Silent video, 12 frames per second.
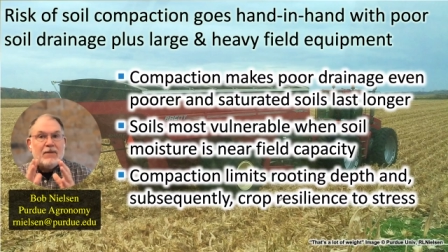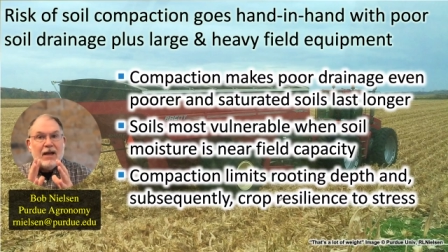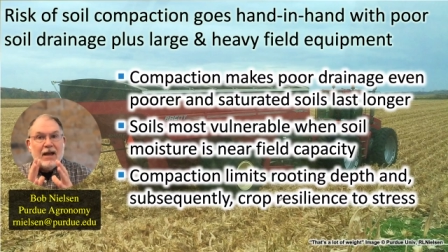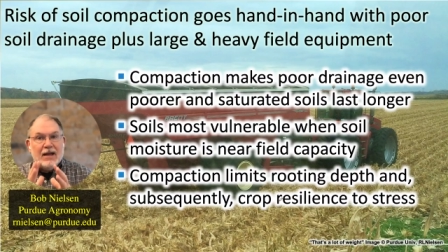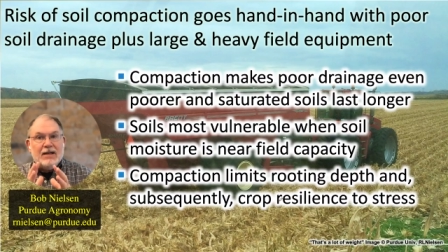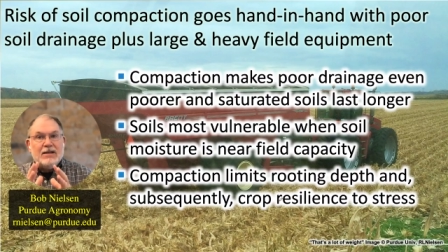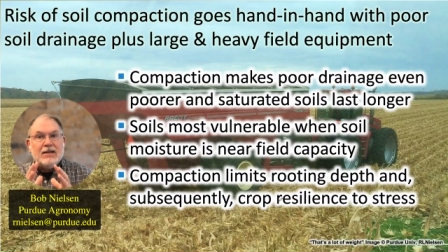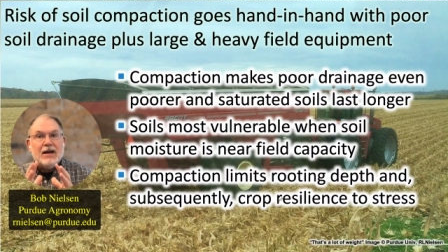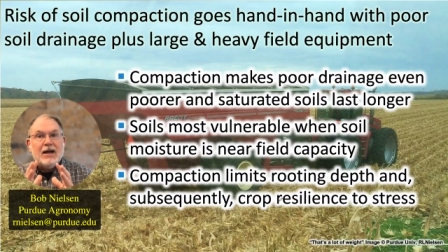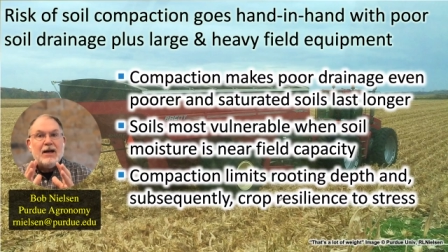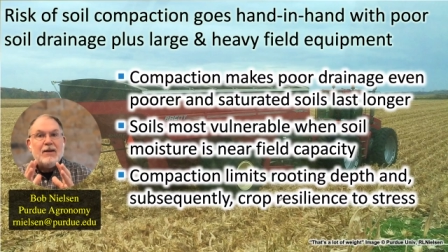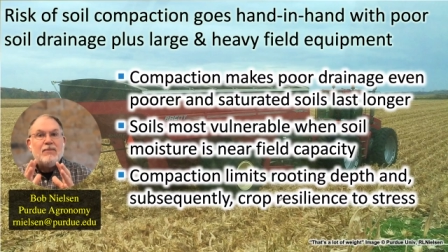
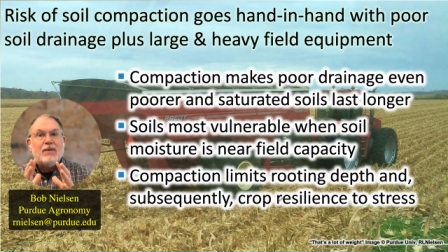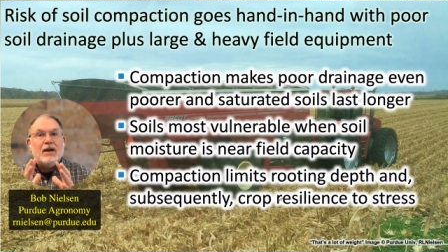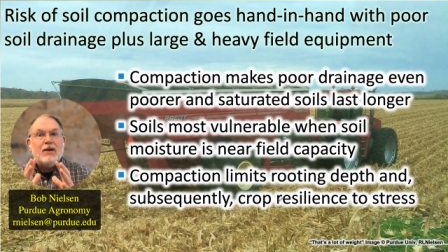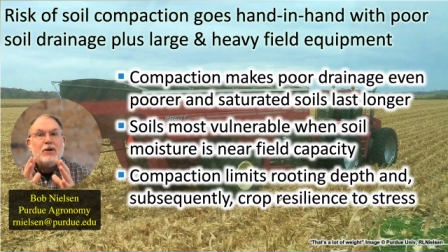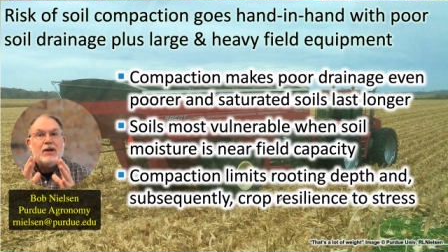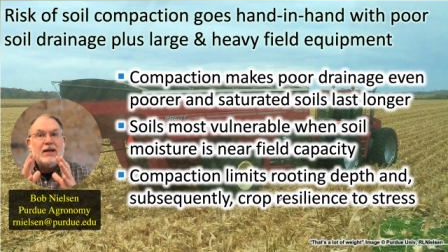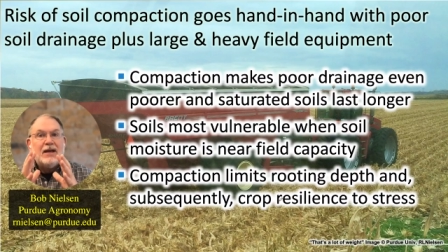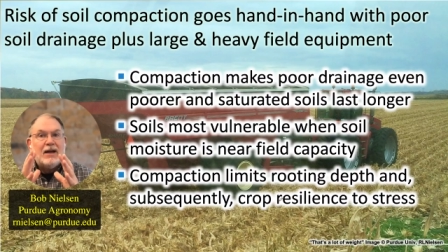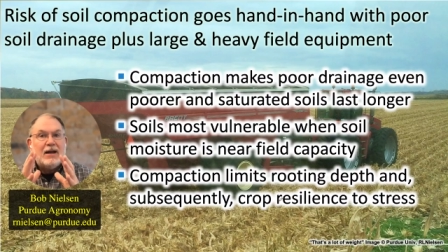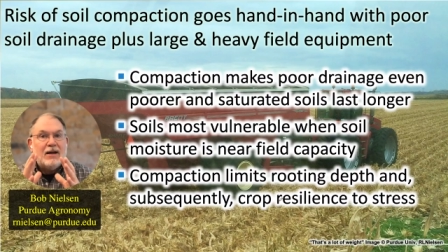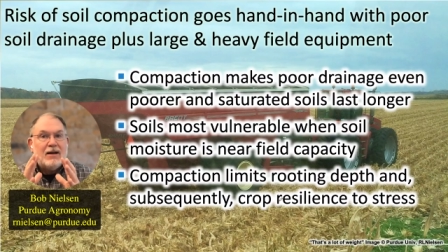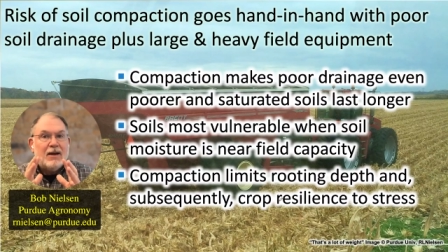Anytime that we get
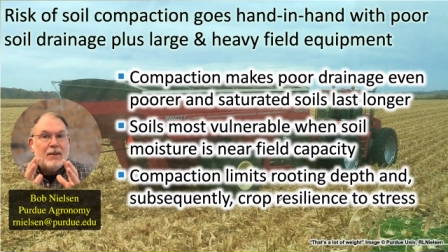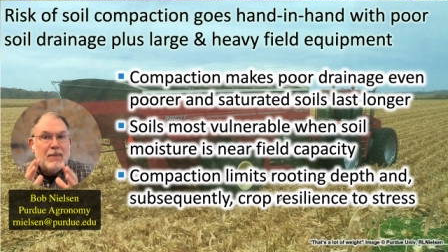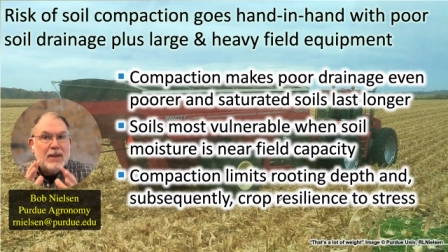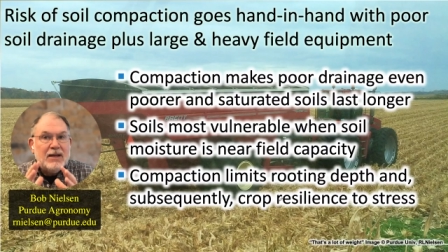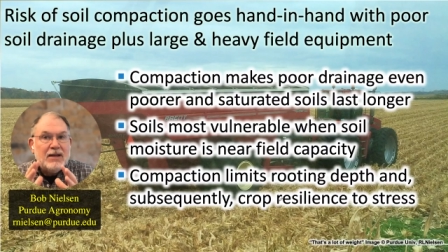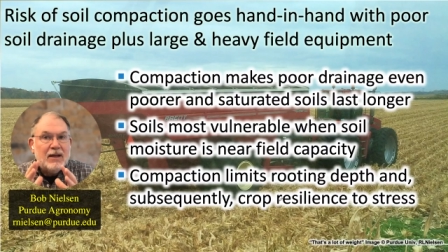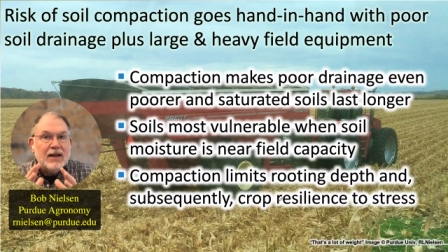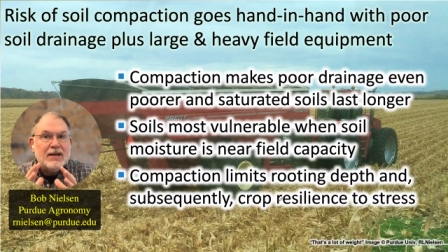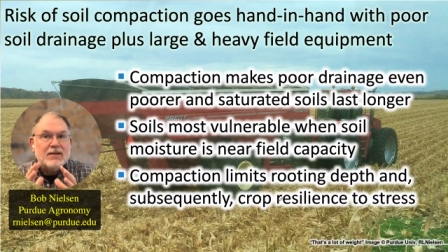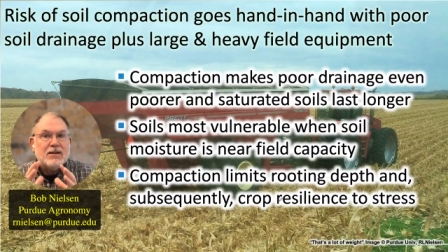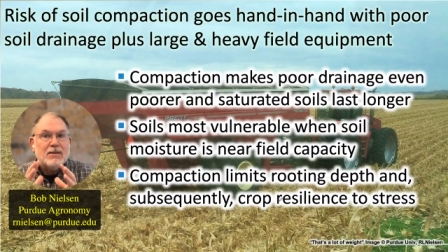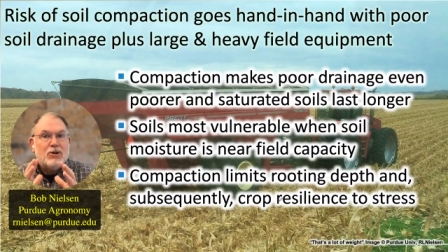a mid to late
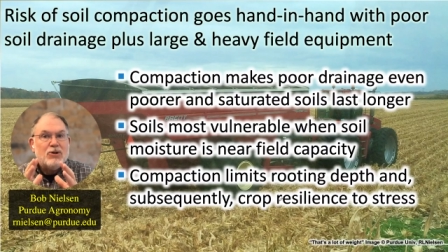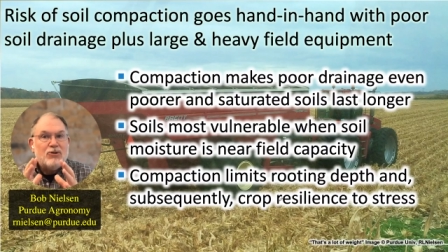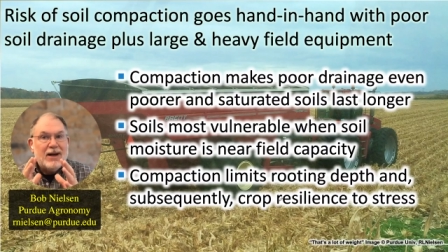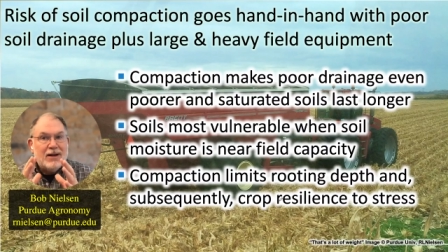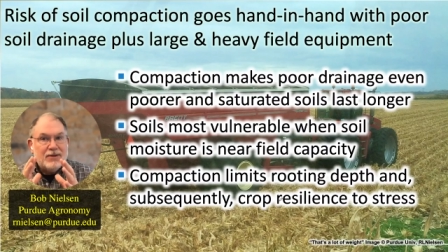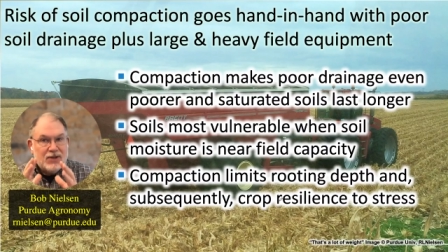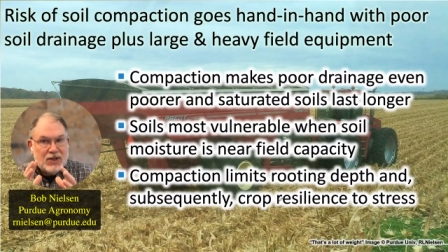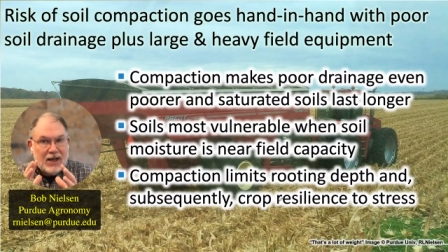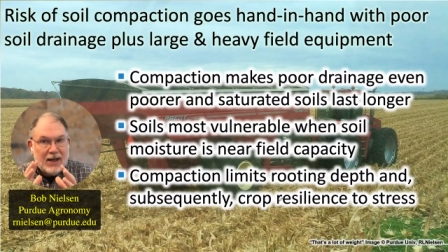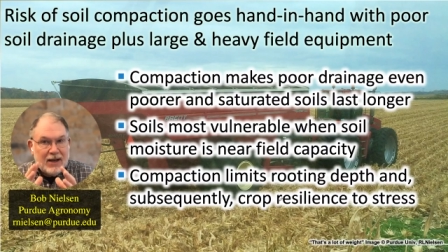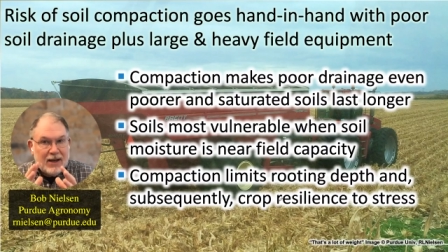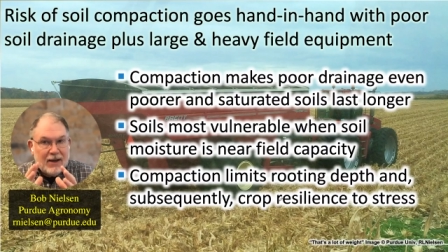summer drought
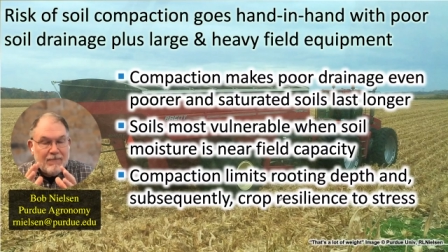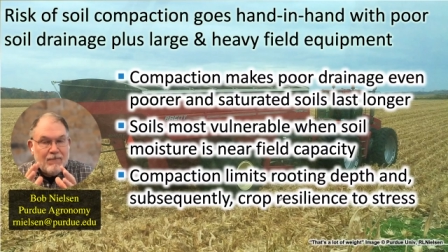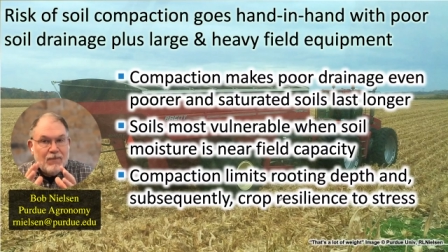set in,